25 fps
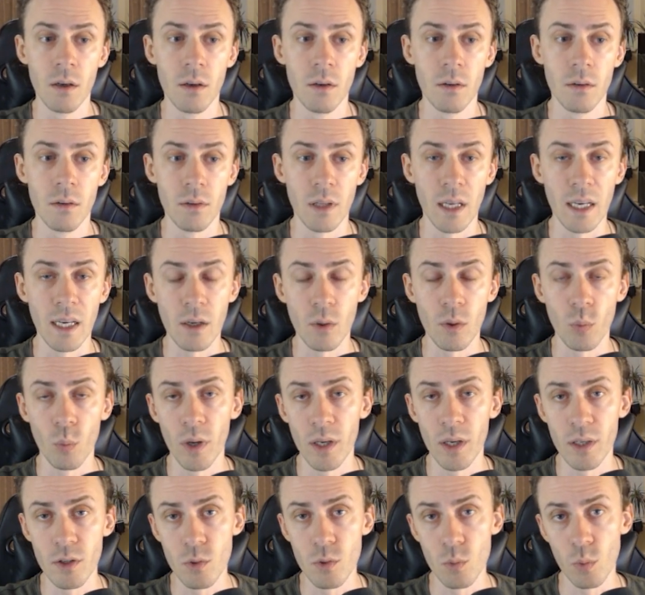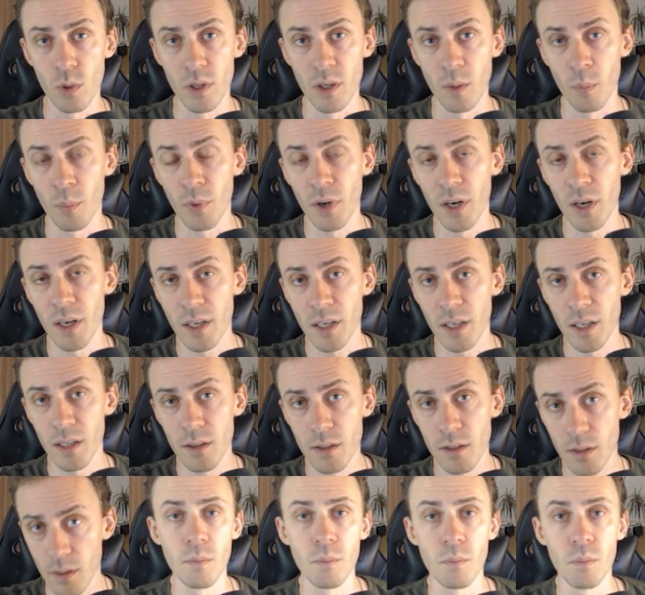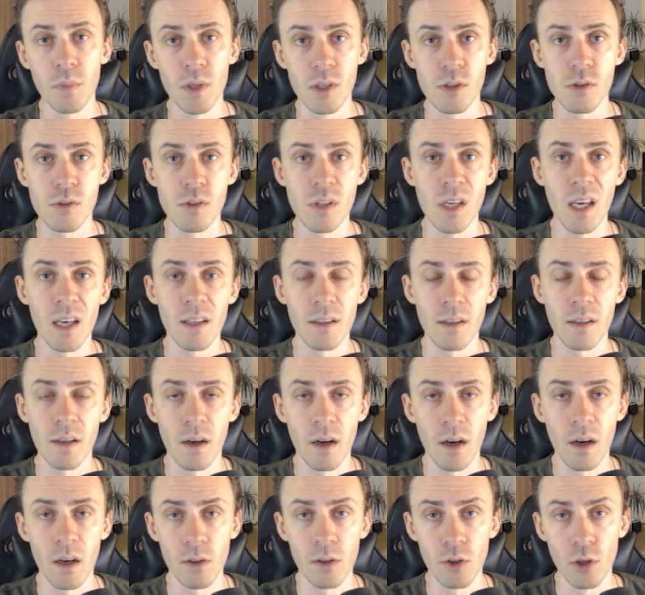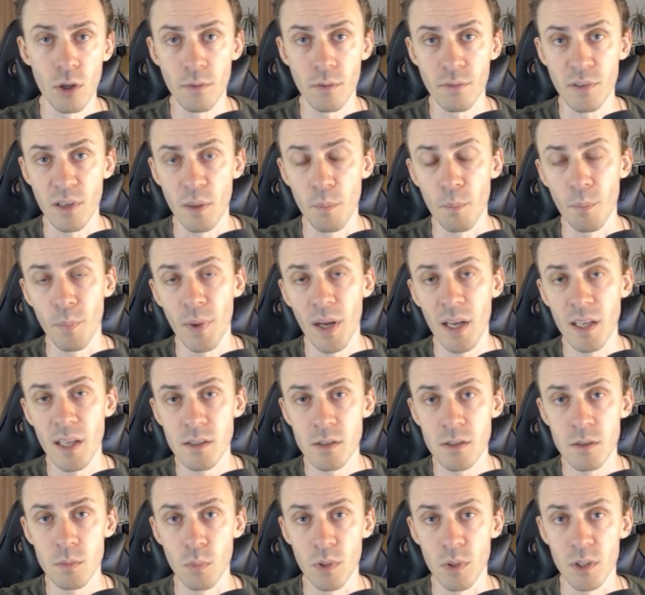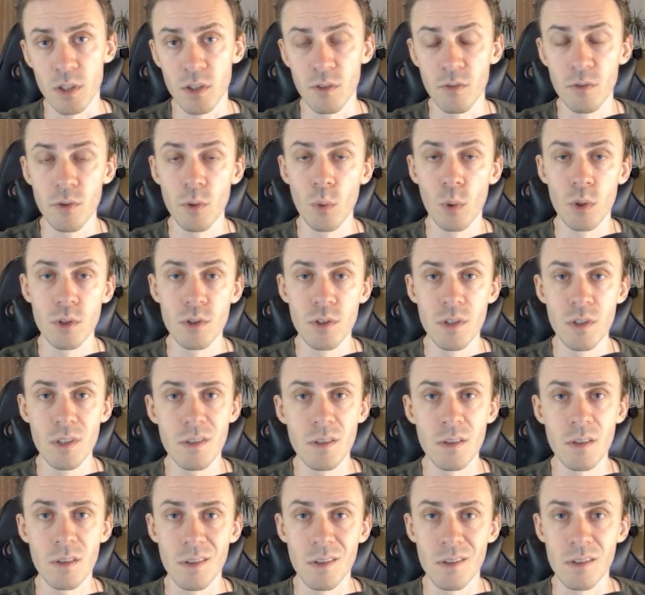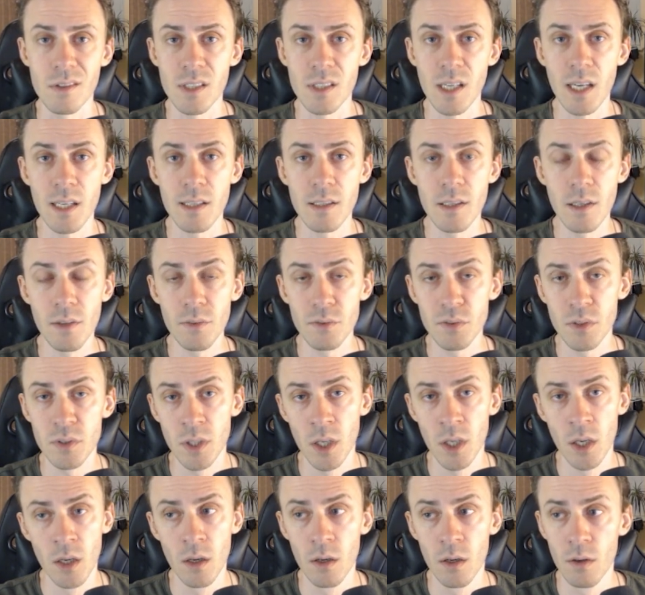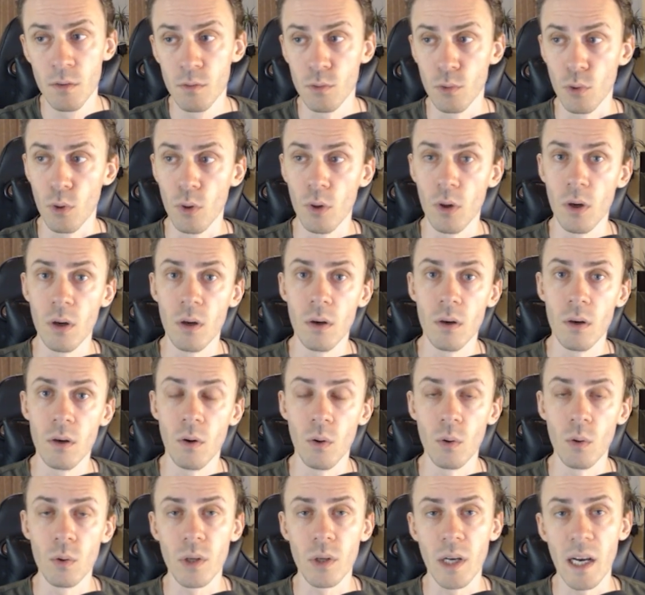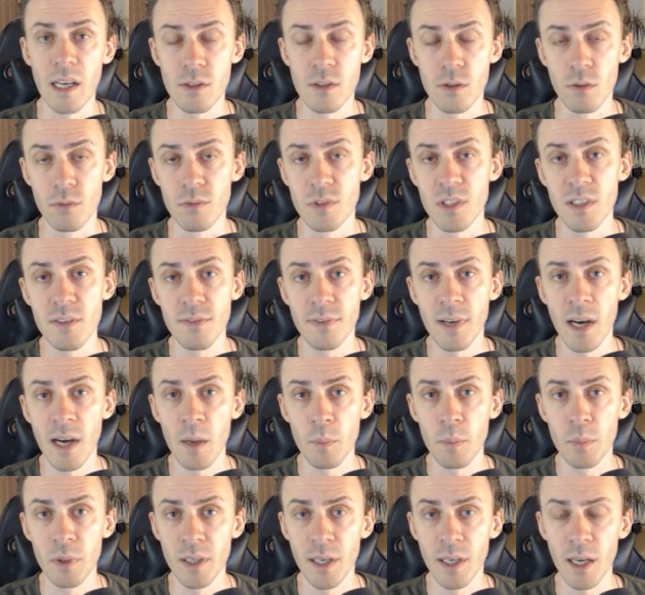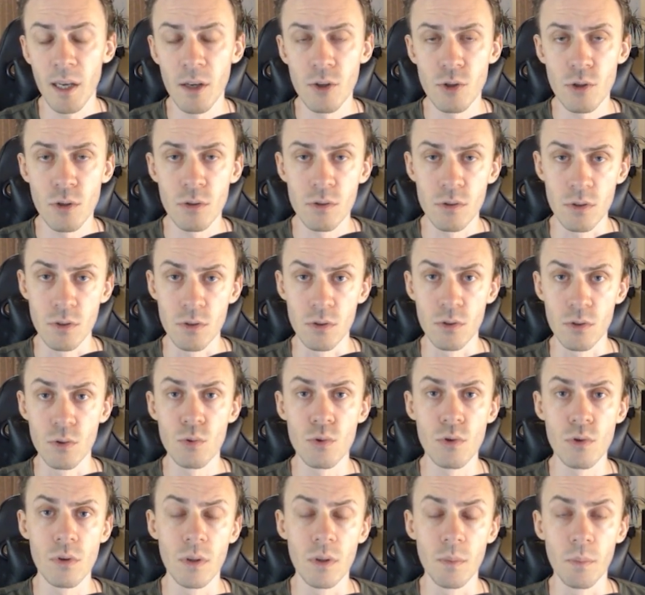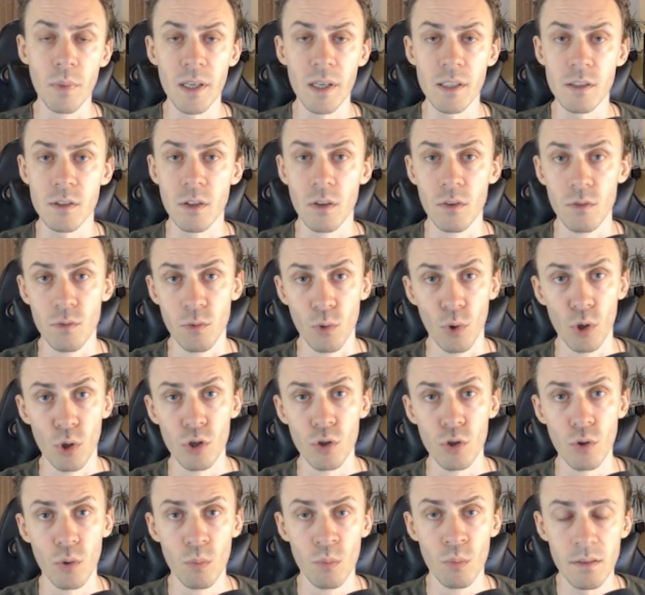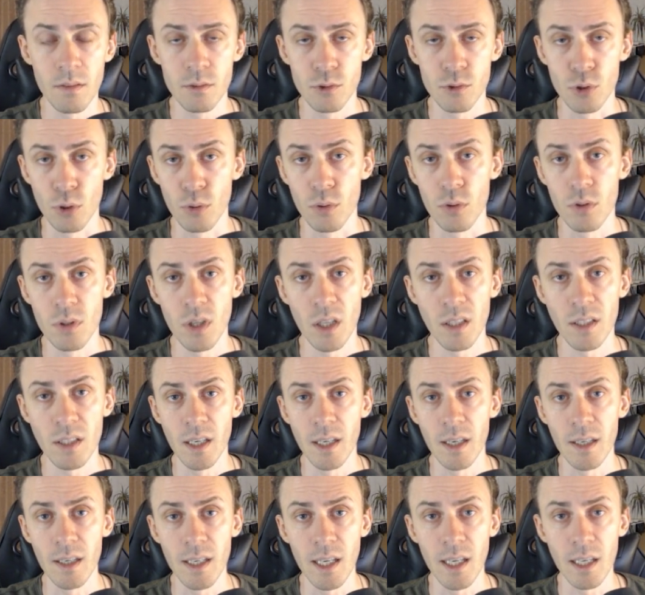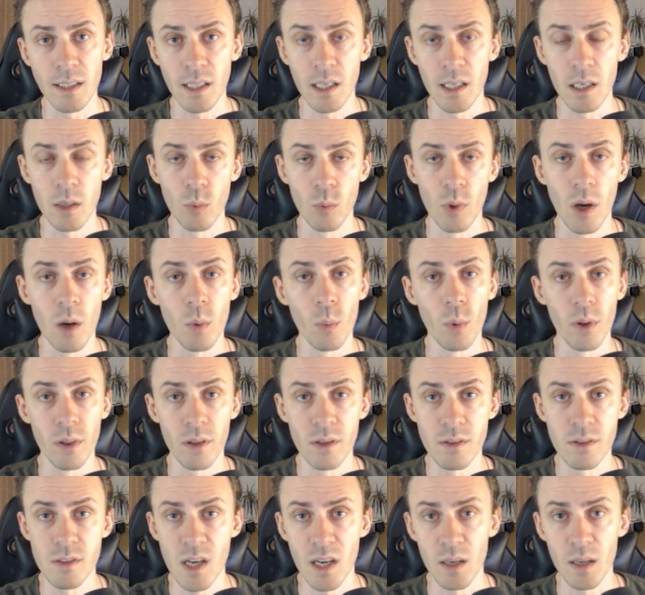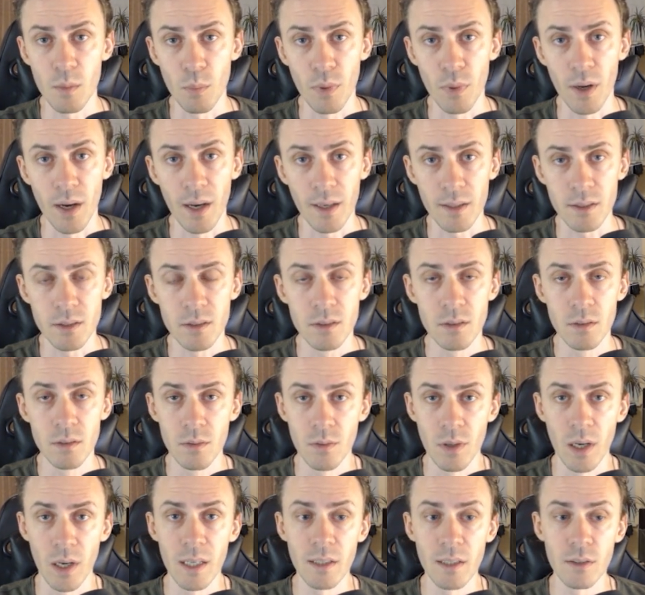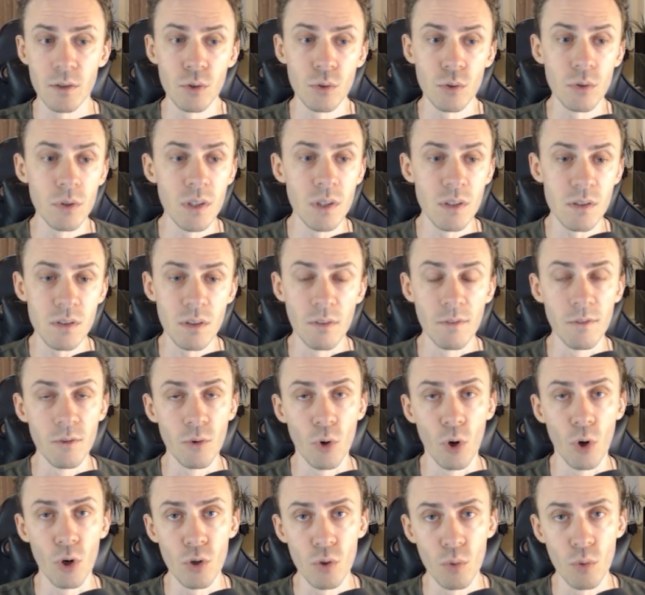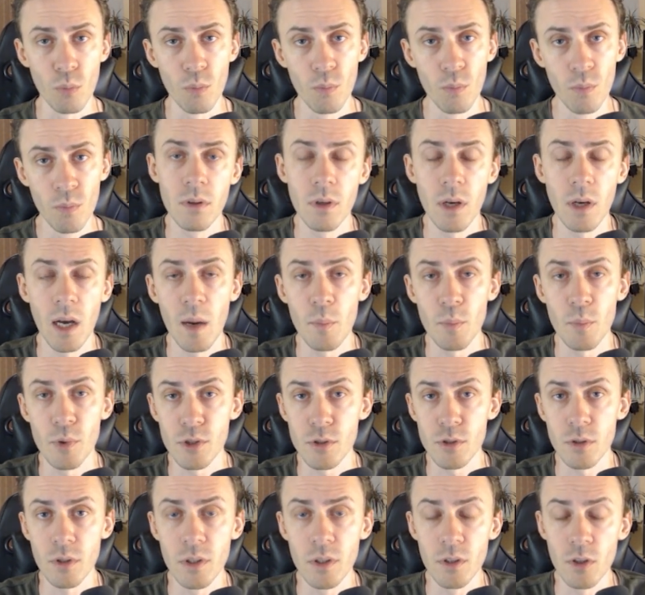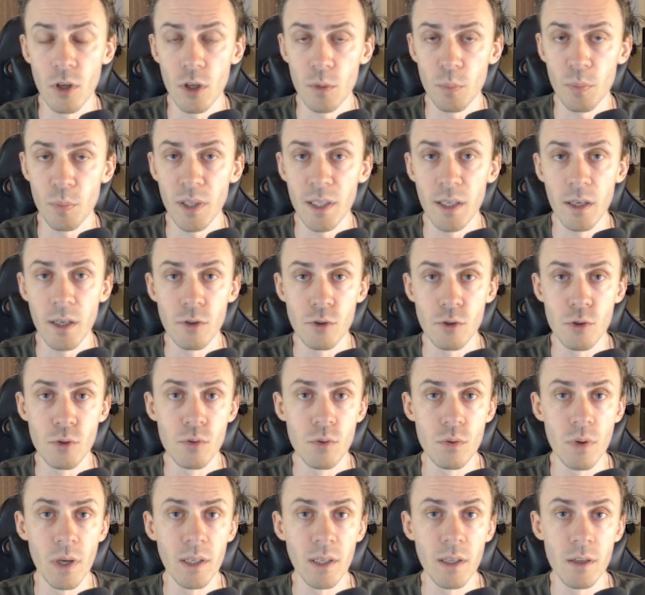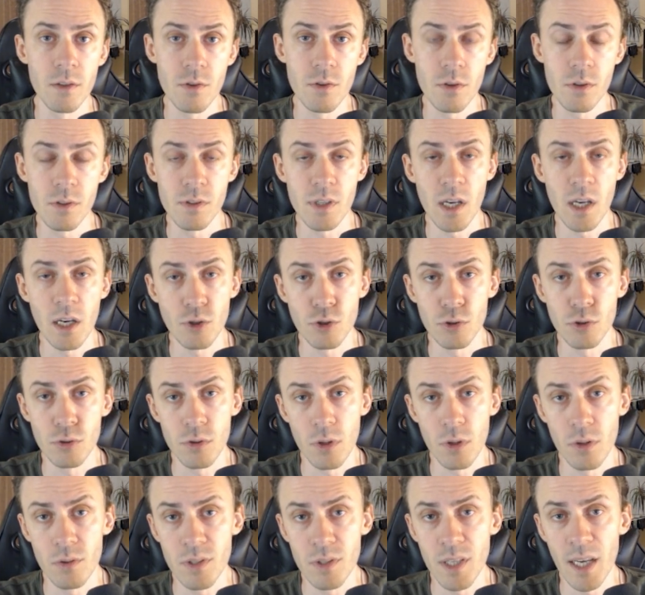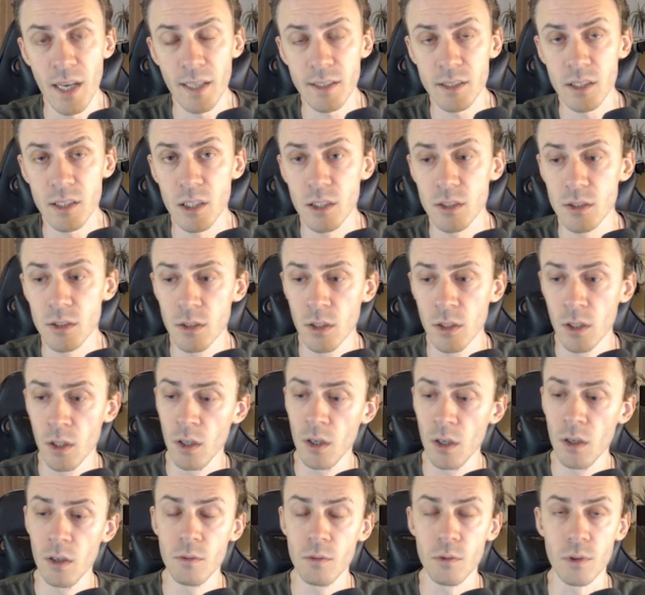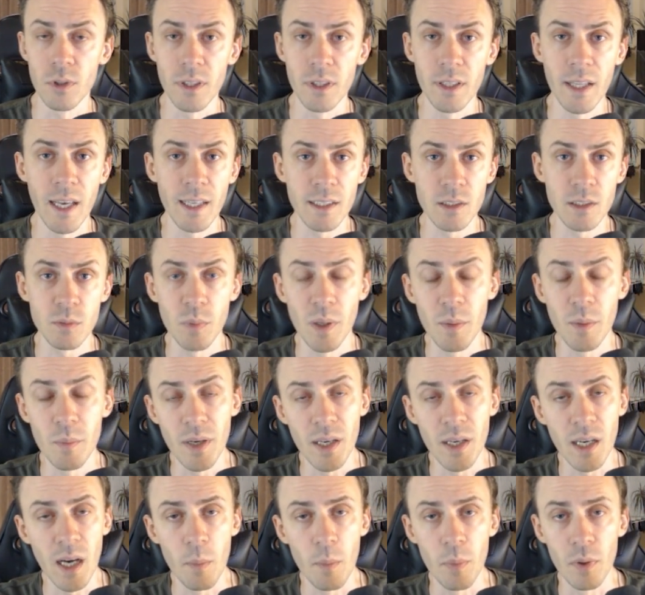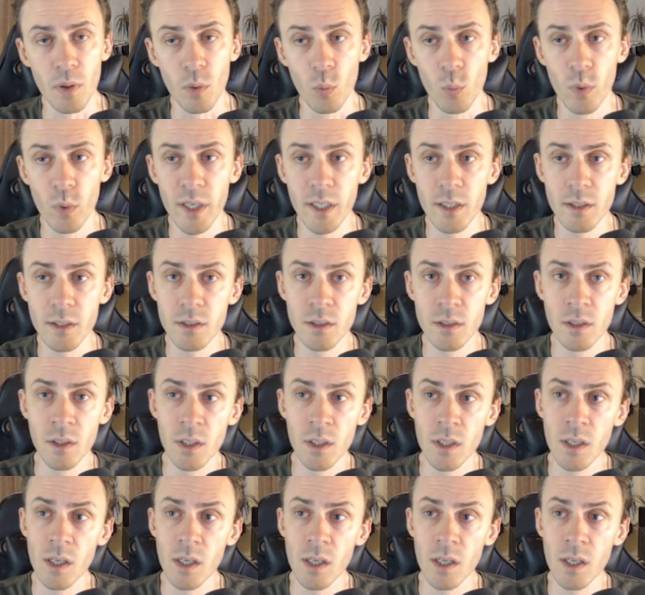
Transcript: Like, where do you want to park it? Because yeah, there are a lot of campaigns, but if you want decent incentives for all kinds of DeFi applications, is usually based on volume. So you're not get anywhere with the $10, right? You need some volume. I'm personally not planning to do any transactions on Dexes for the next maybe couple of weeks.